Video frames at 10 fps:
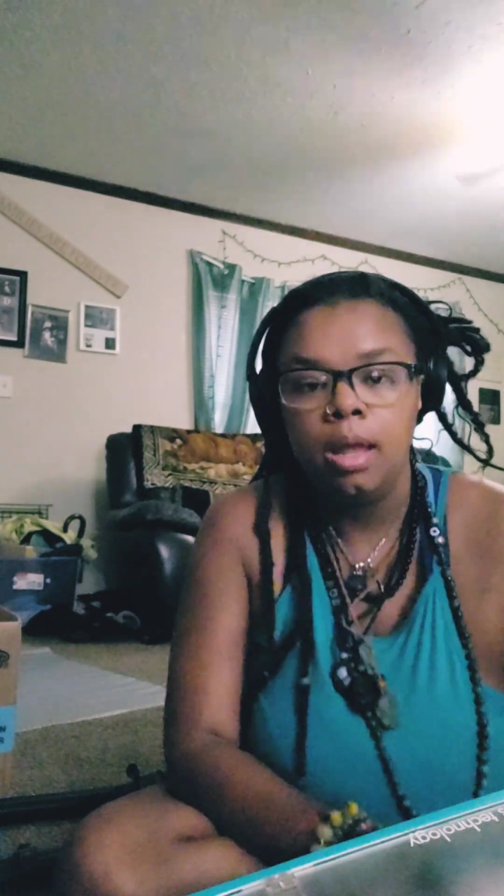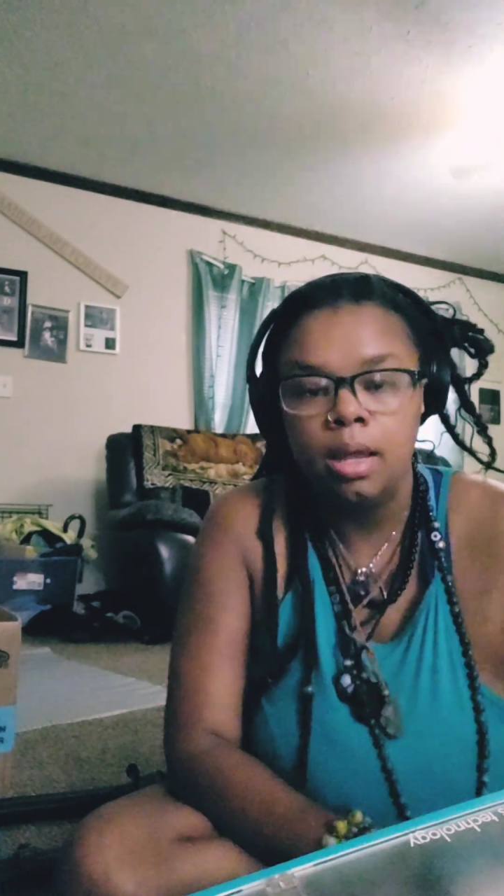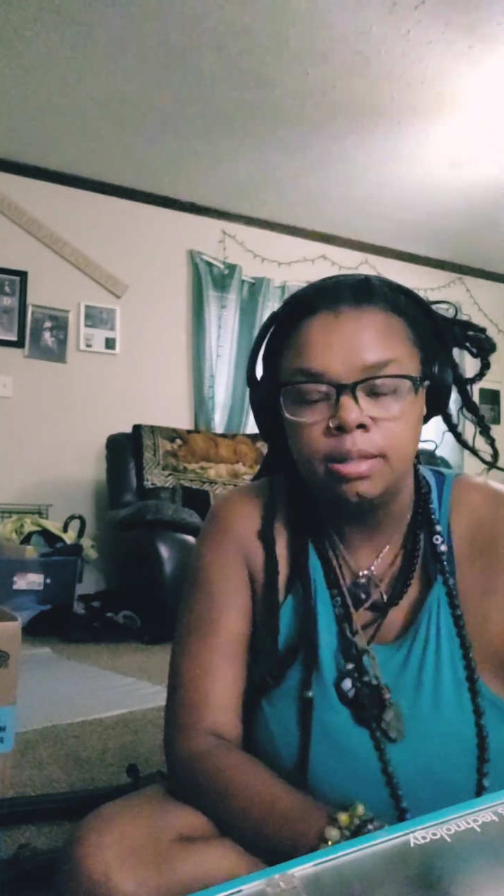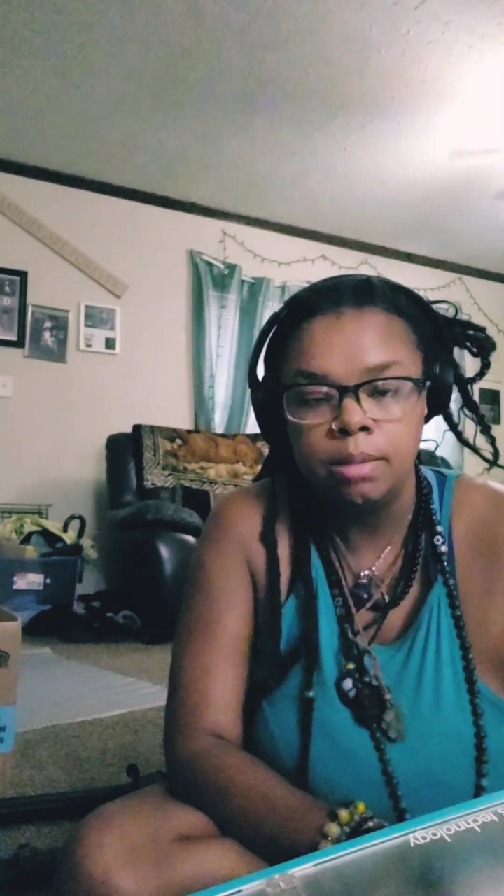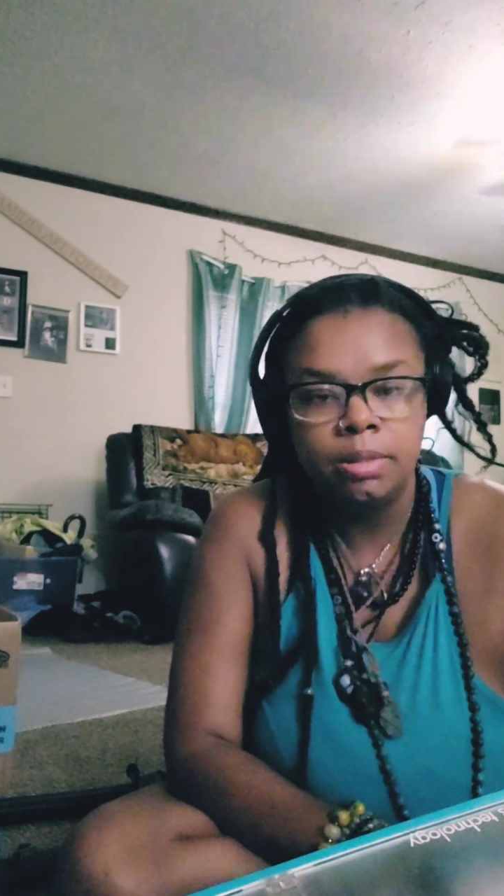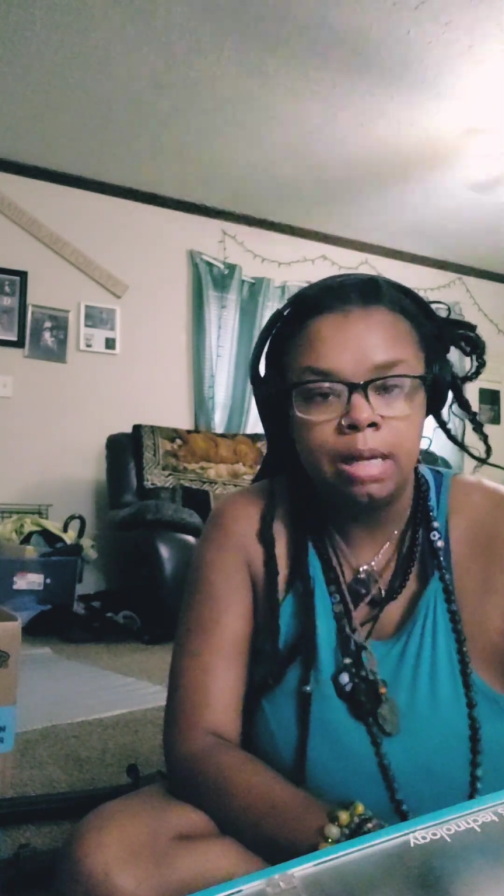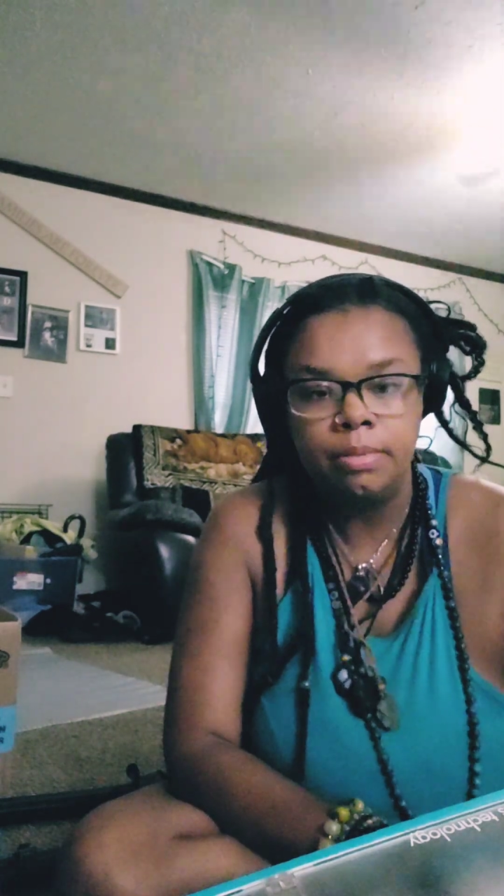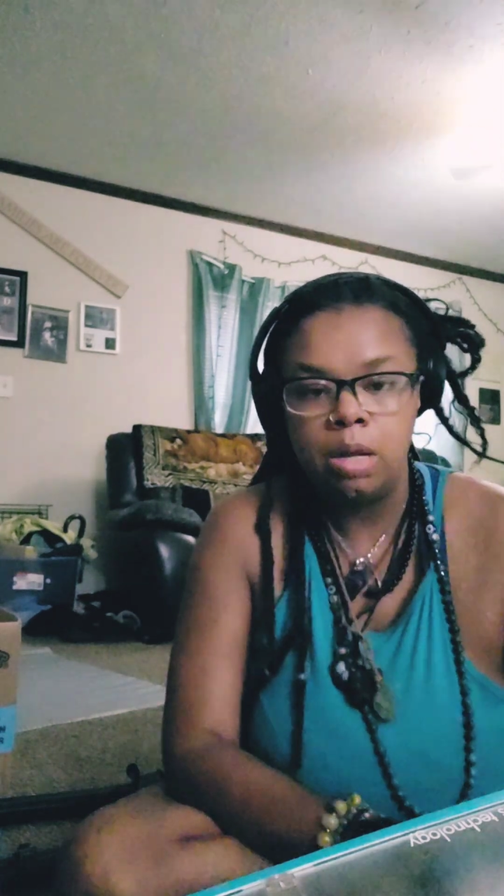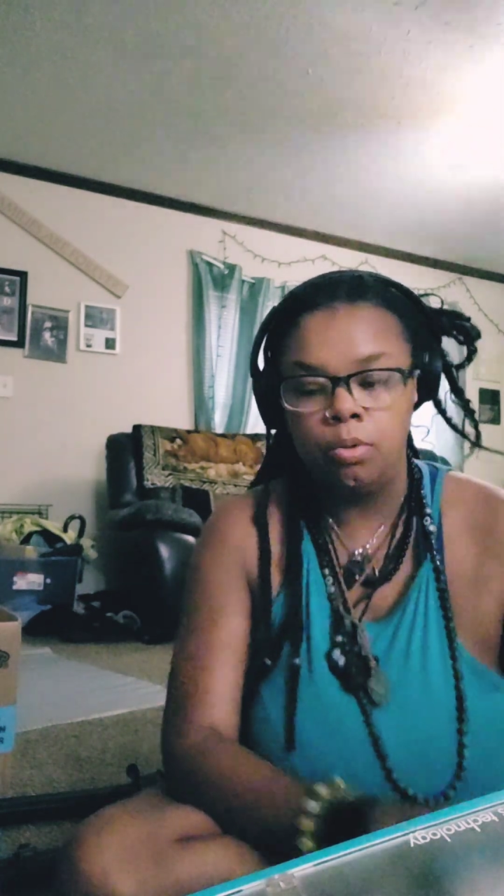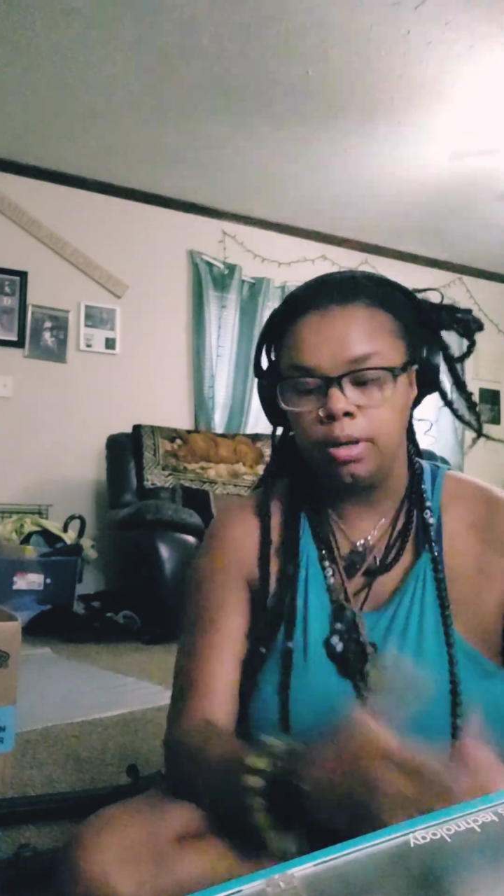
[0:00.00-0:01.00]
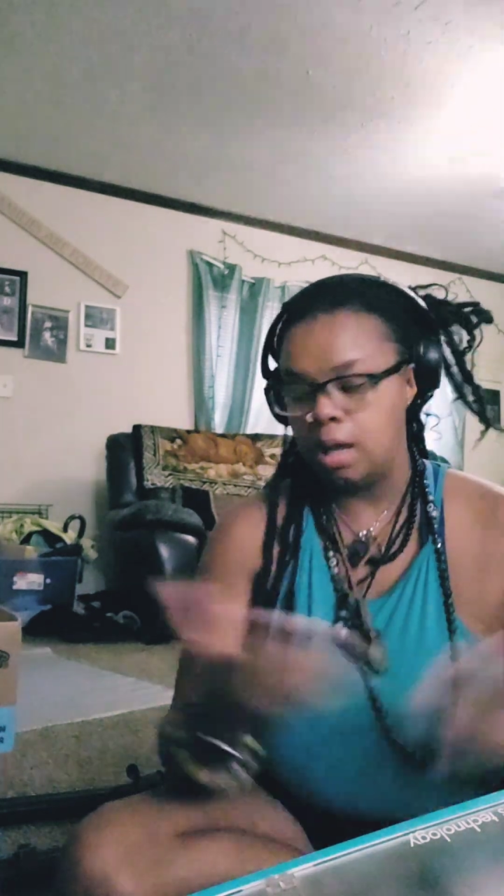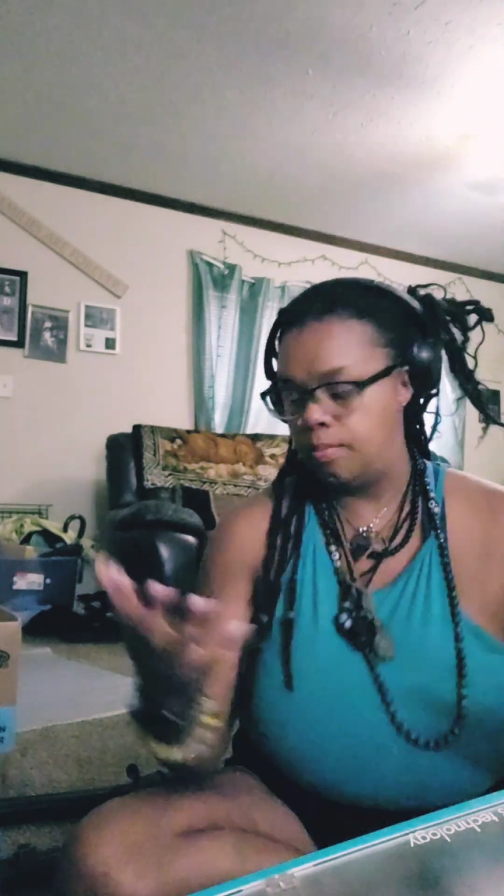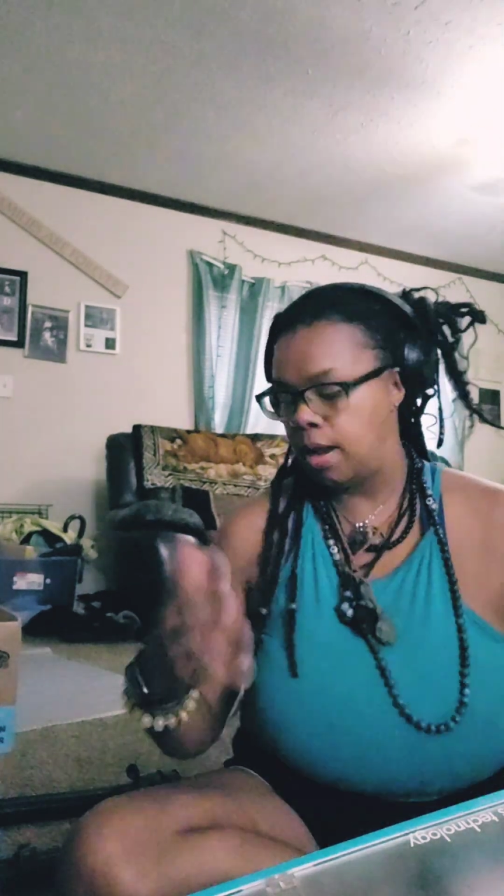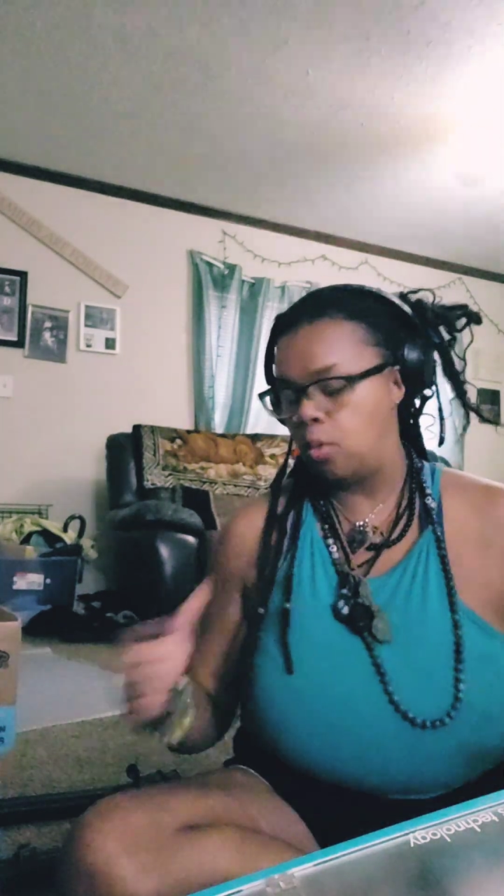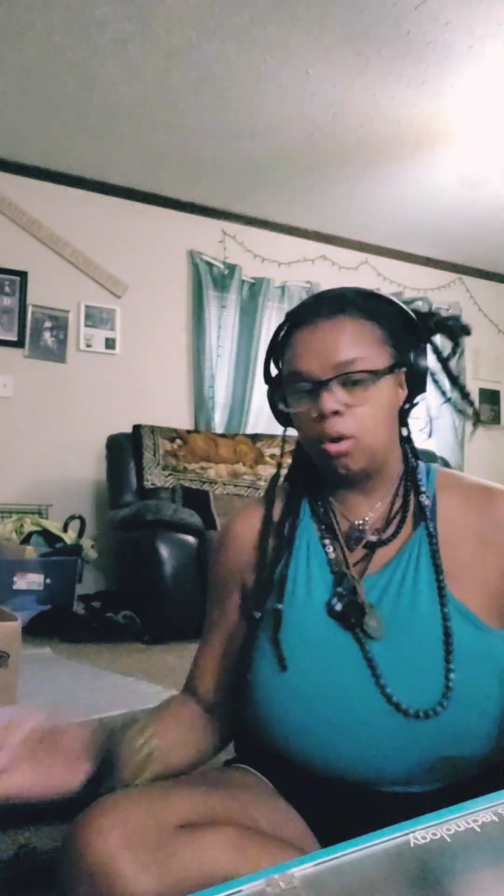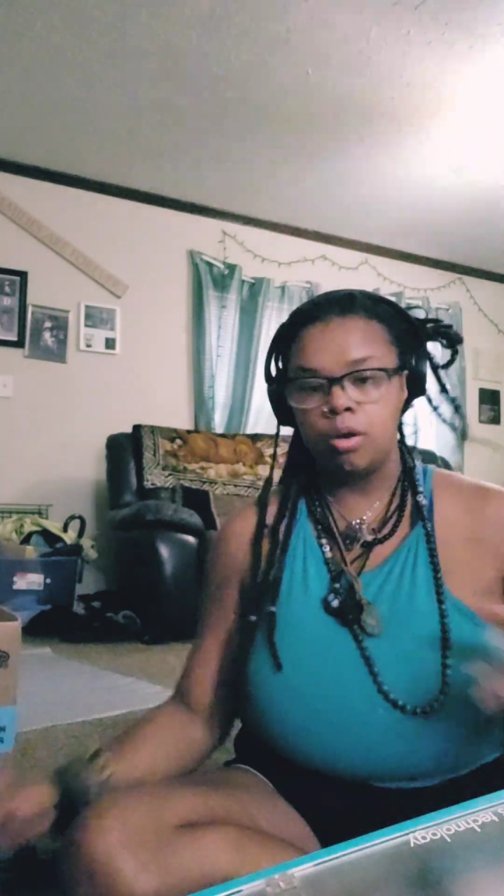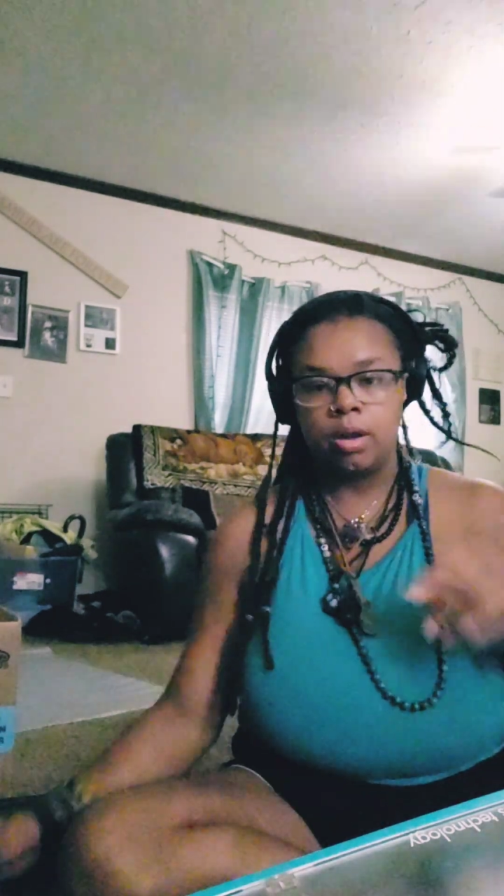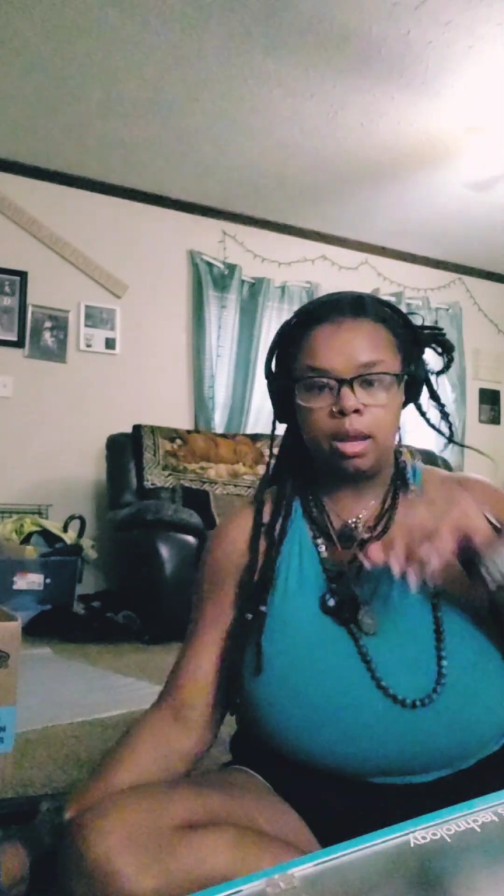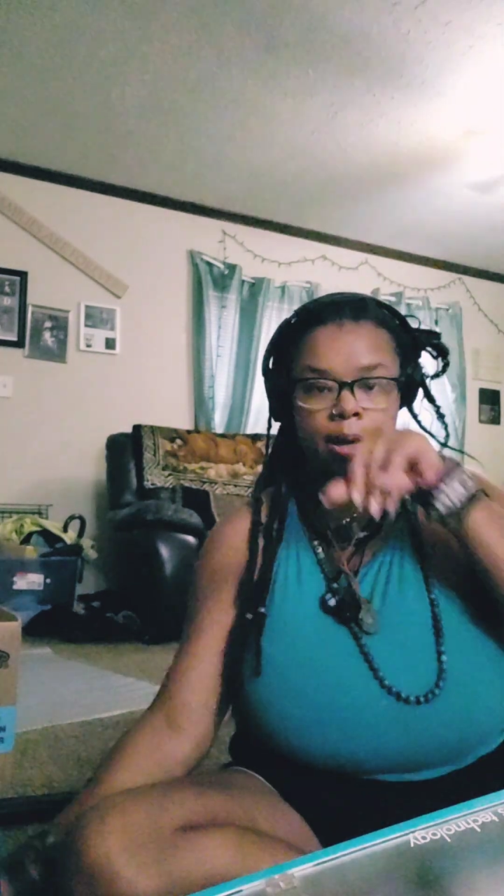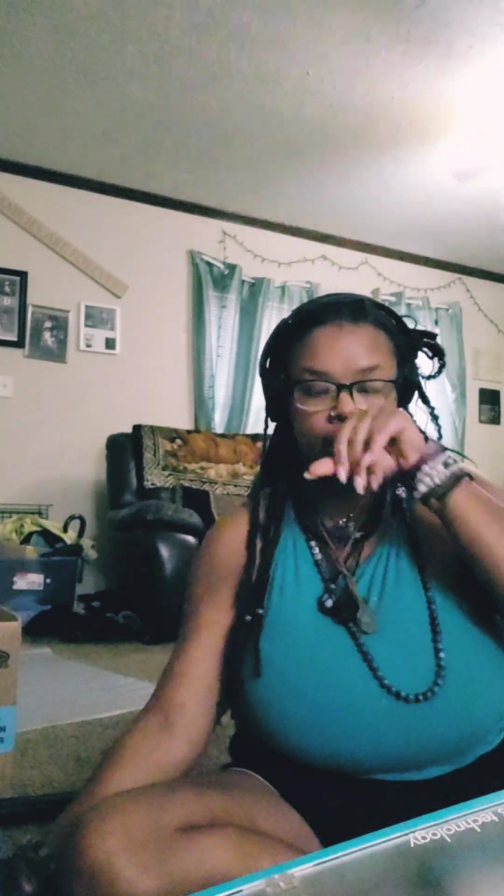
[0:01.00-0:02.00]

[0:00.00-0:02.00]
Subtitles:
and sometimes they wouldn't come back working.